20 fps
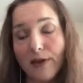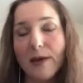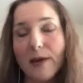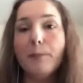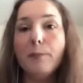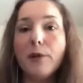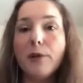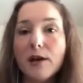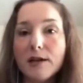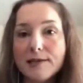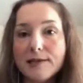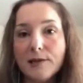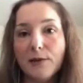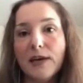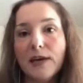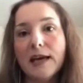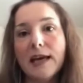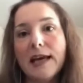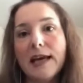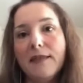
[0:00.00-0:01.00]
and plus you
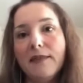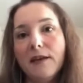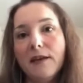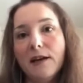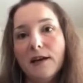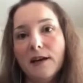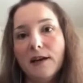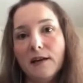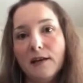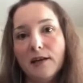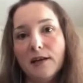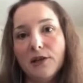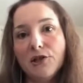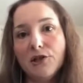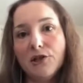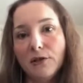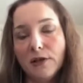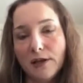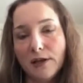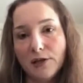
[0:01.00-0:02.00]
can get
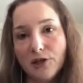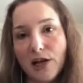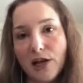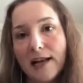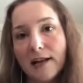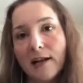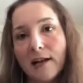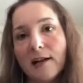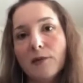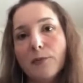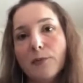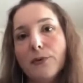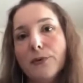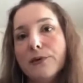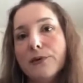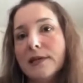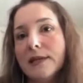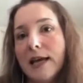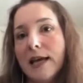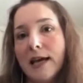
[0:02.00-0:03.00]
the child care
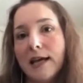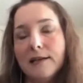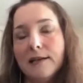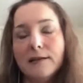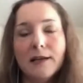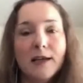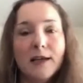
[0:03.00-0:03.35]
boost, and